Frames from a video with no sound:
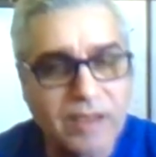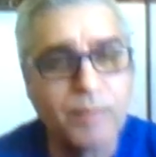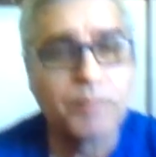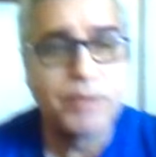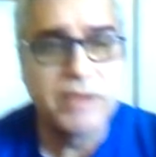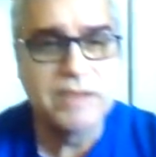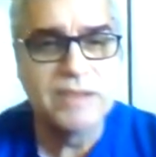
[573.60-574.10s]

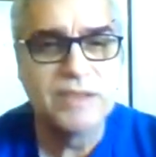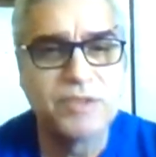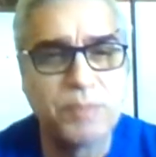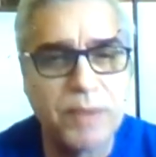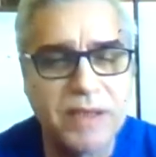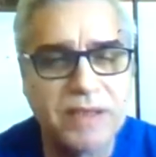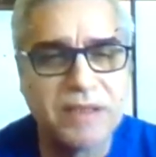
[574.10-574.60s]
Completely
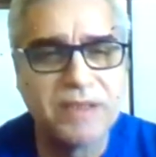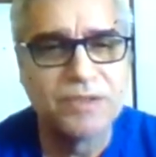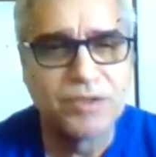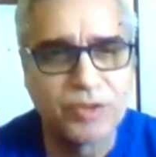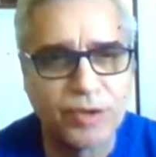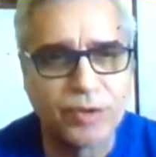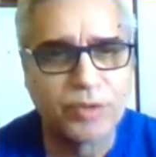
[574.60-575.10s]
speaking
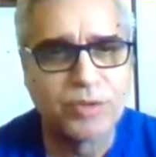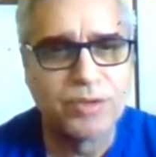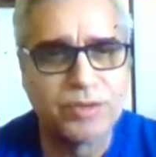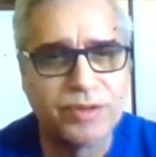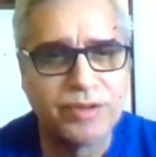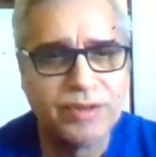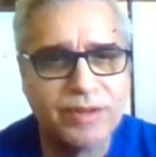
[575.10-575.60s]
in
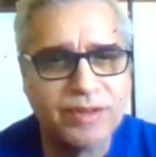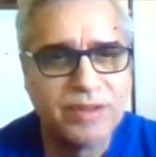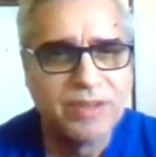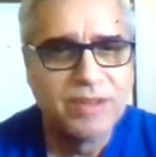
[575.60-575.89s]
circles.